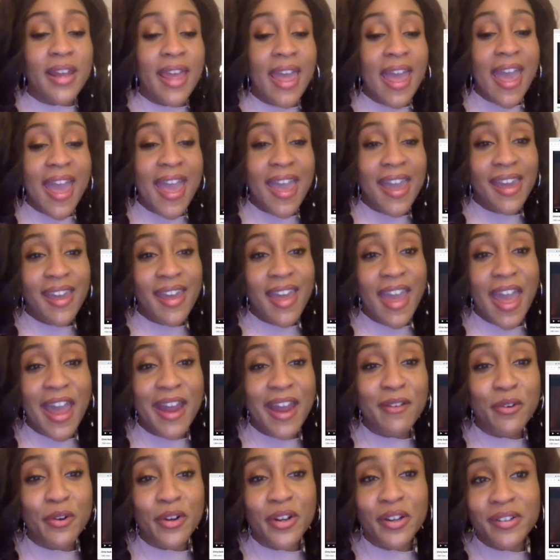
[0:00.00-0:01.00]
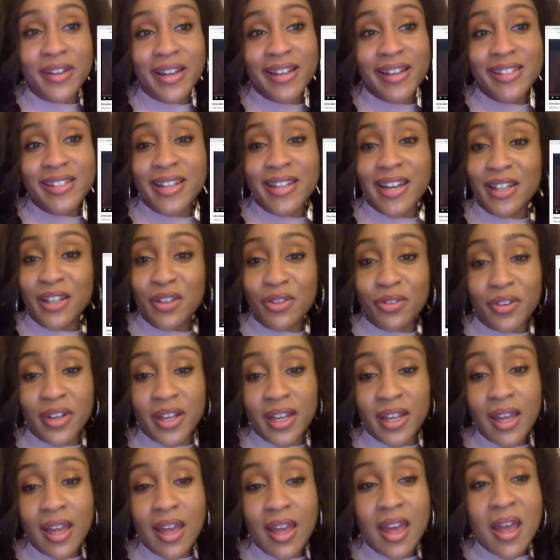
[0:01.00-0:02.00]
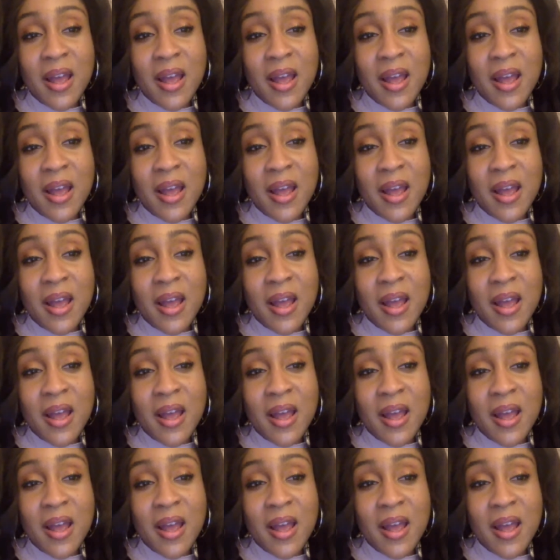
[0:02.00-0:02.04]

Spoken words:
Hey, Royal 1993.